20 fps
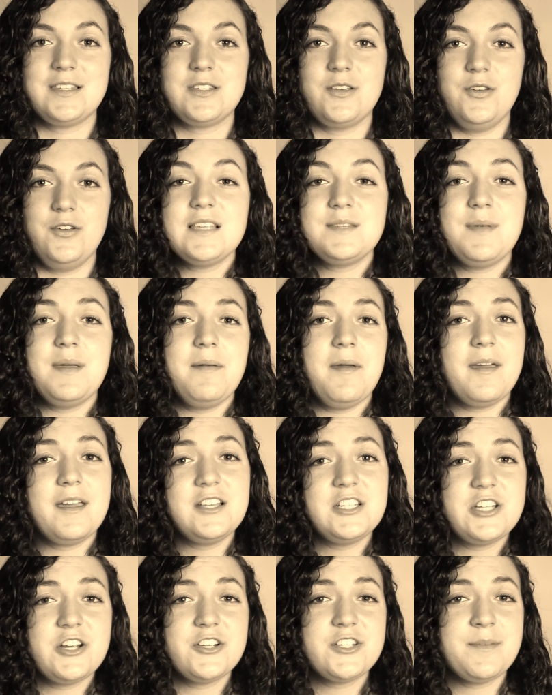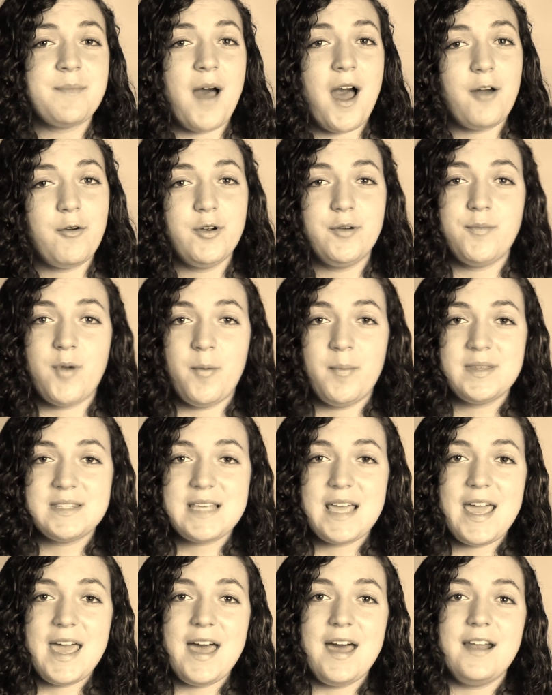So yes, maybe I can share some awkward moments
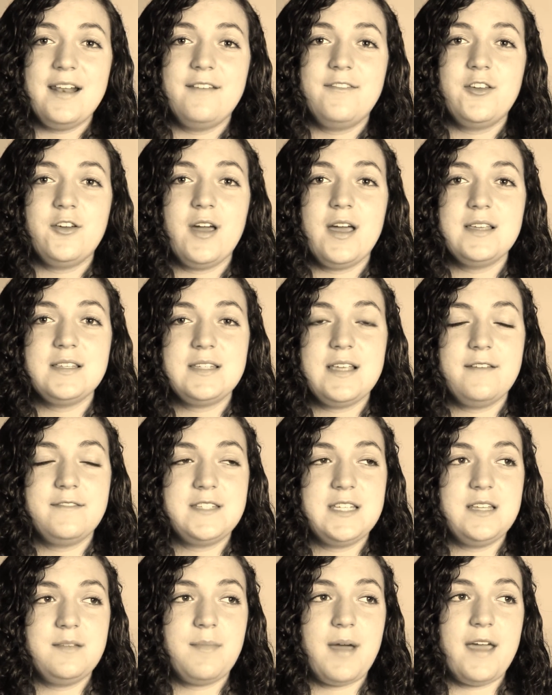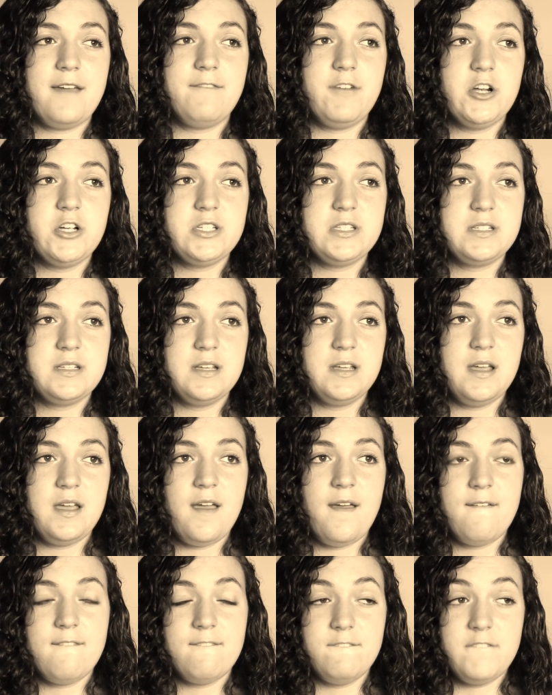I had. If you guys have seen my first
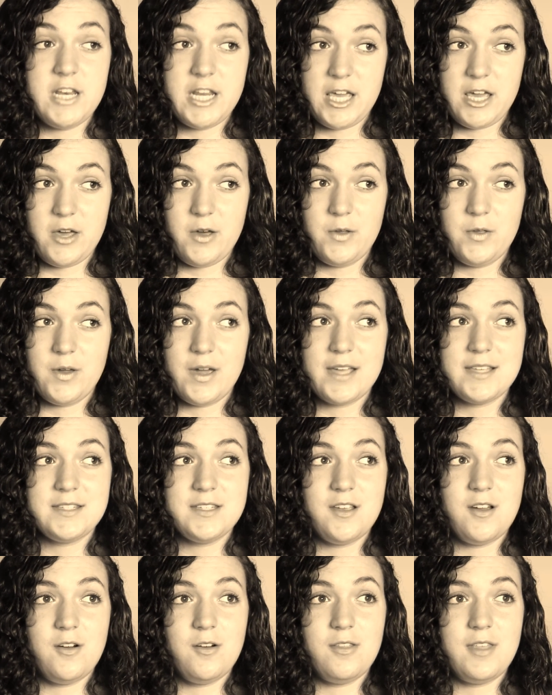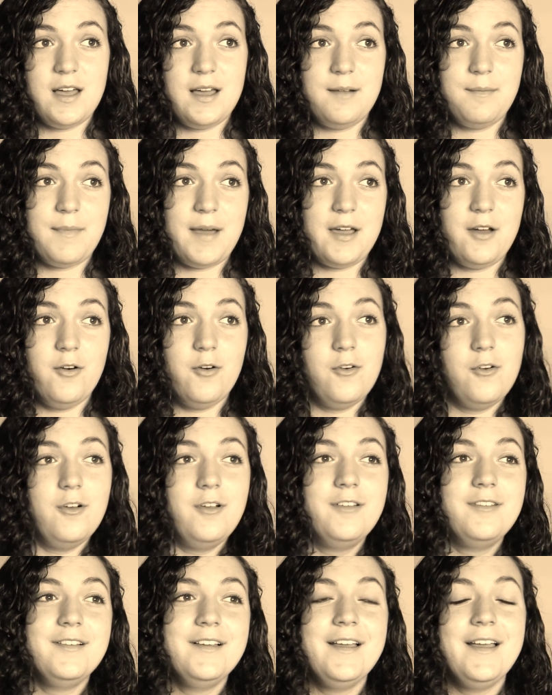video, you guys know that my whole
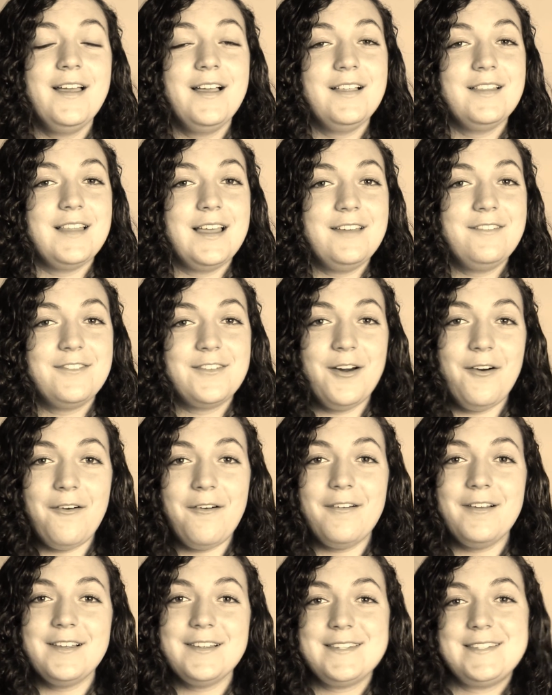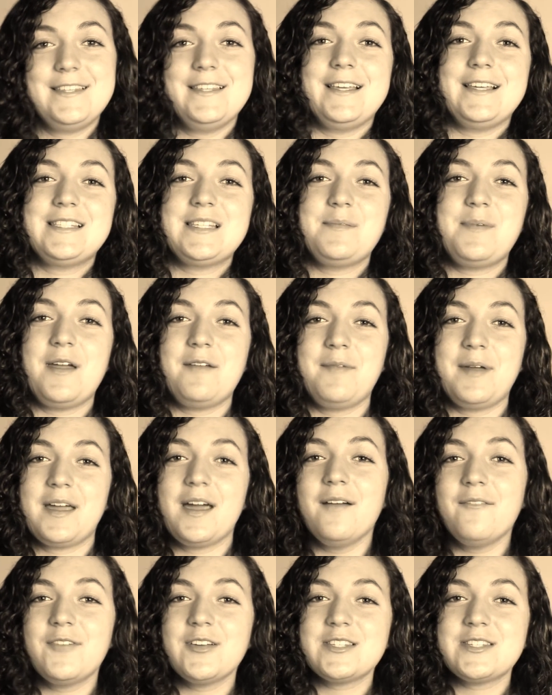life goal is to like step out of my
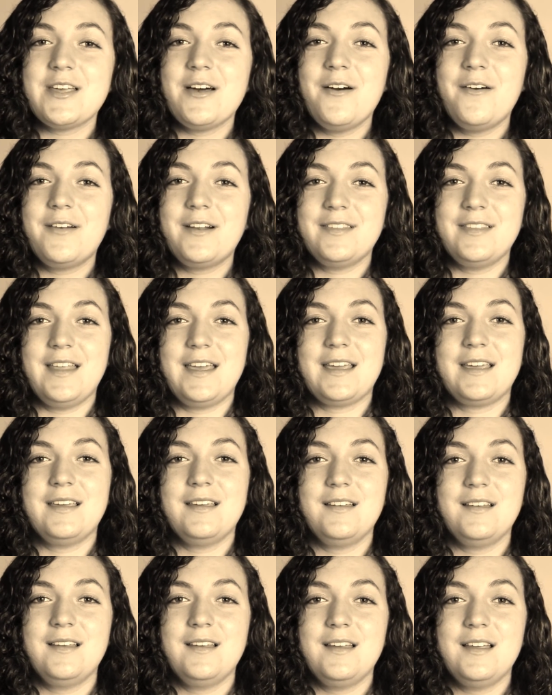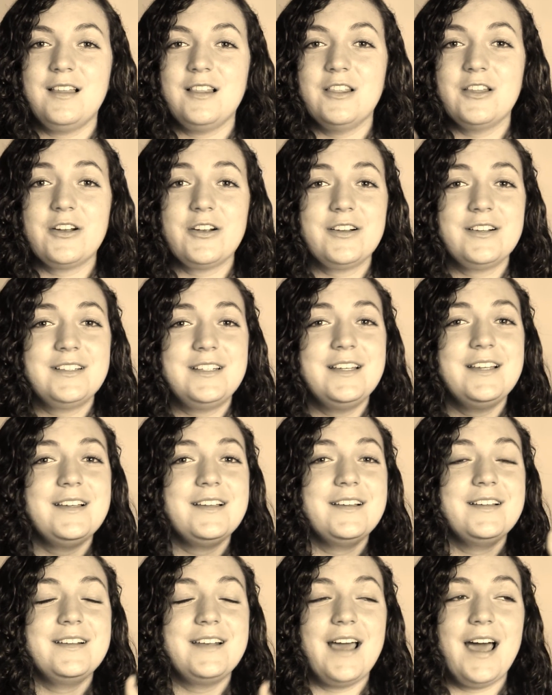comfort zone and like learn
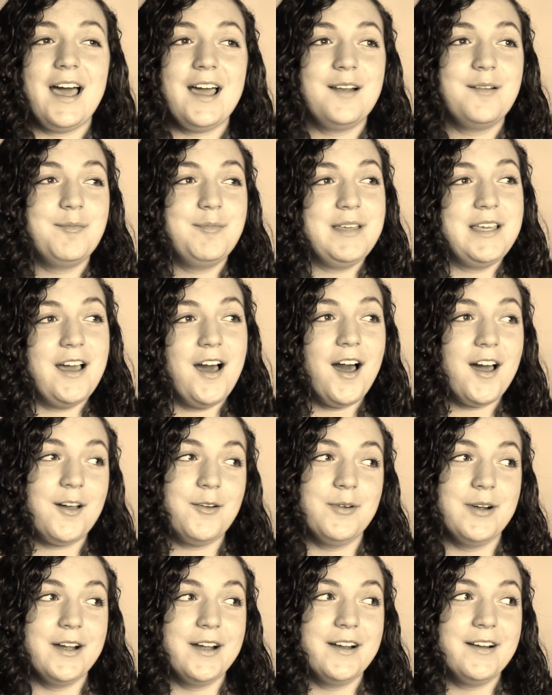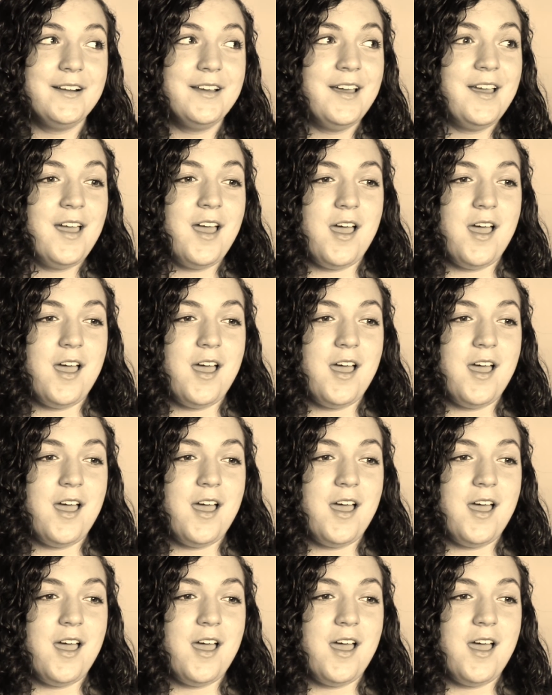to not be awkward.